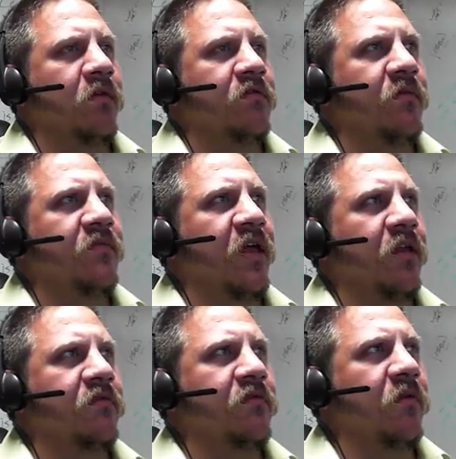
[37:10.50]
it seems
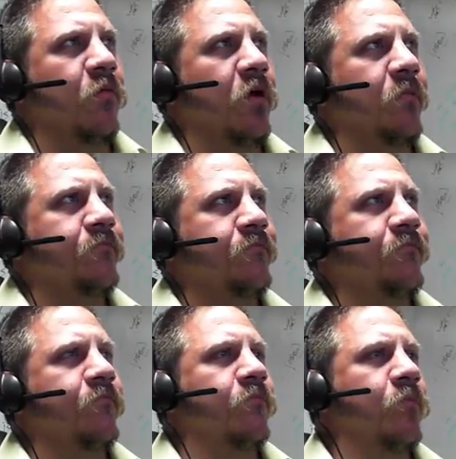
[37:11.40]
headed somewhere
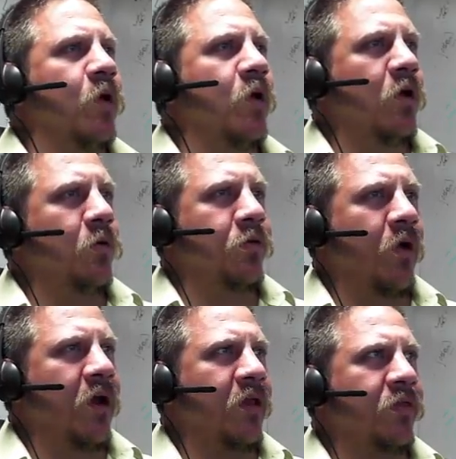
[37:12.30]
with
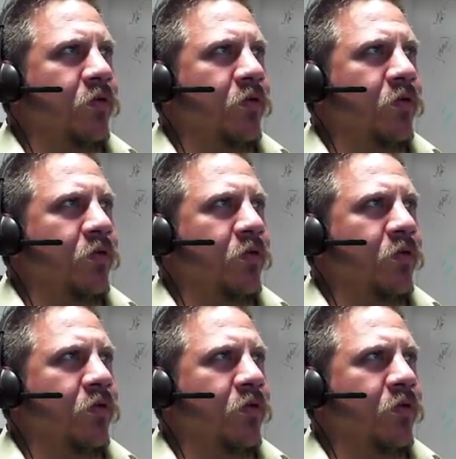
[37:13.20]
great